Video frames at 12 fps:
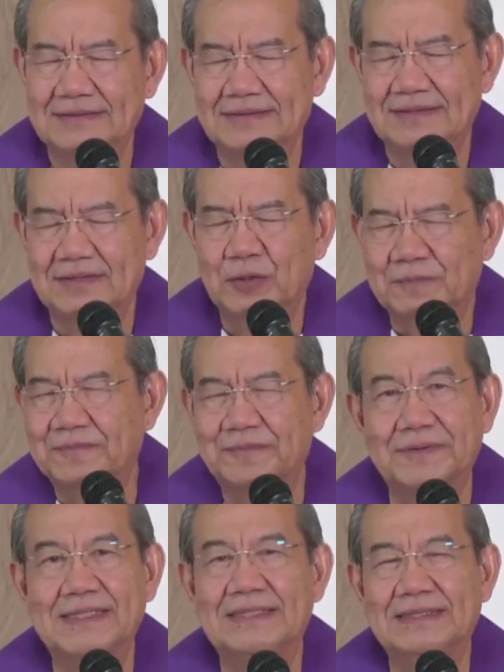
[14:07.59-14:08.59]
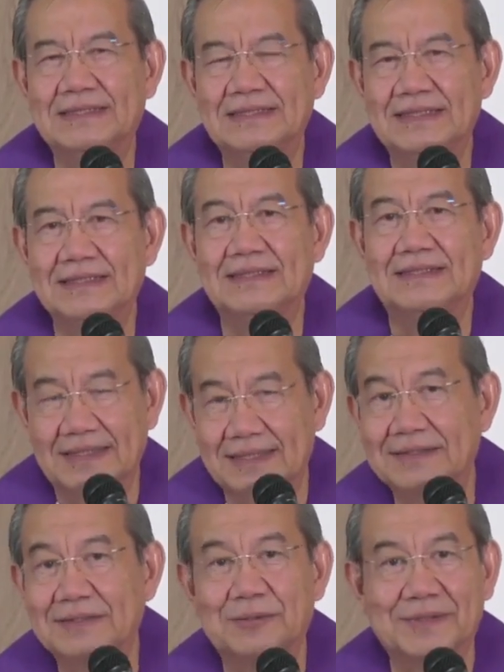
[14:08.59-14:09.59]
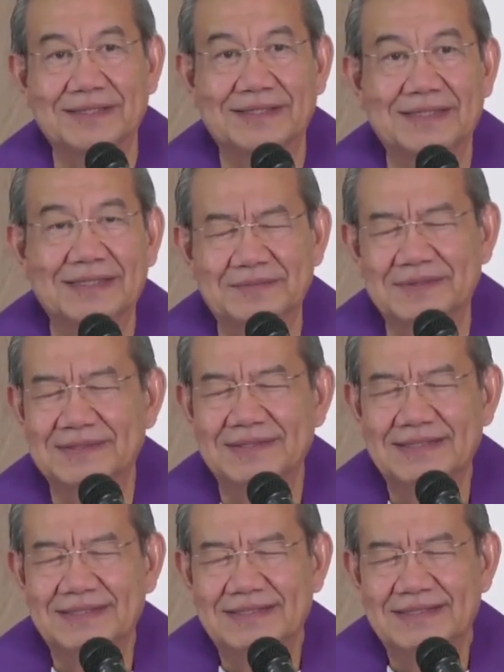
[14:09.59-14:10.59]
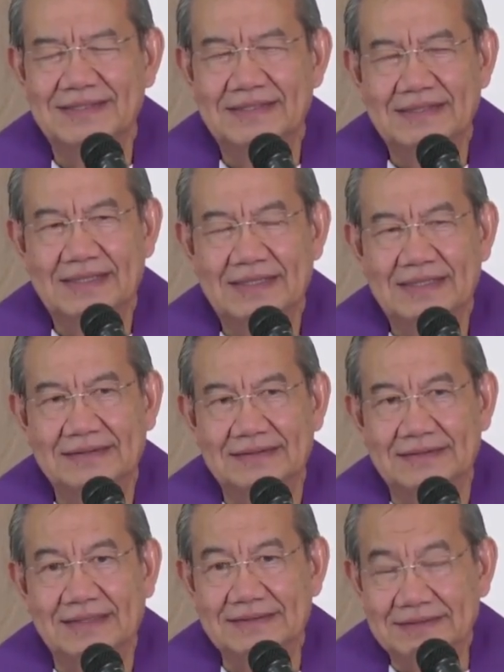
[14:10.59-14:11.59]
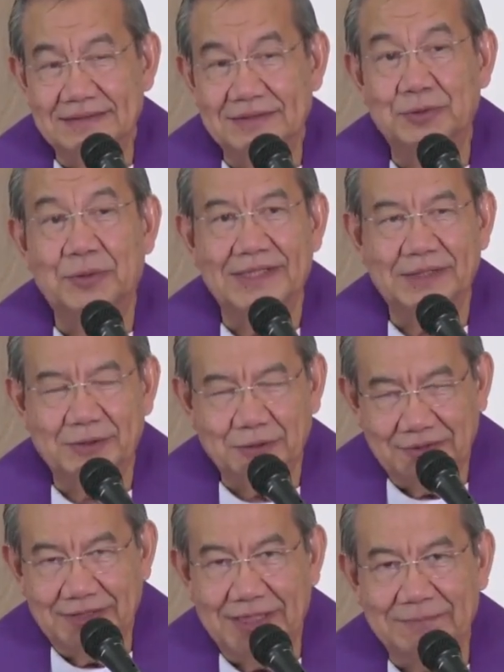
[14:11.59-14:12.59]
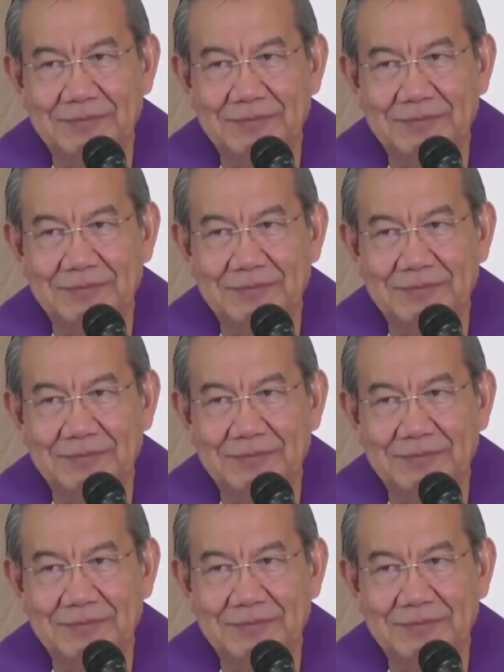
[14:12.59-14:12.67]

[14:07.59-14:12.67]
hopefully at the end of our lives. Neither do I condemn you.